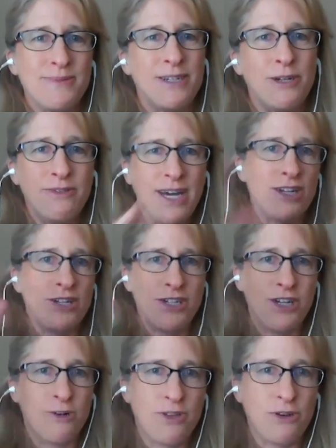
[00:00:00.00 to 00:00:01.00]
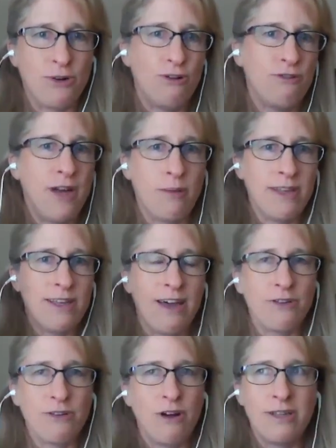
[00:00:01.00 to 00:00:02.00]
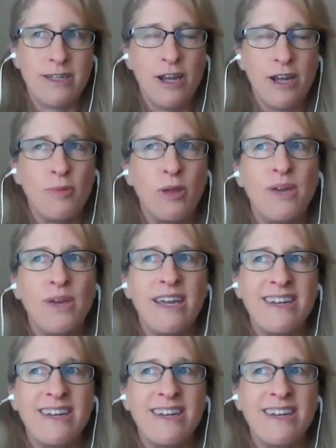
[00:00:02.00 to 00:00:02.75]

You know, we've kind of shared it with our whole family, and now they're all in Airbnb.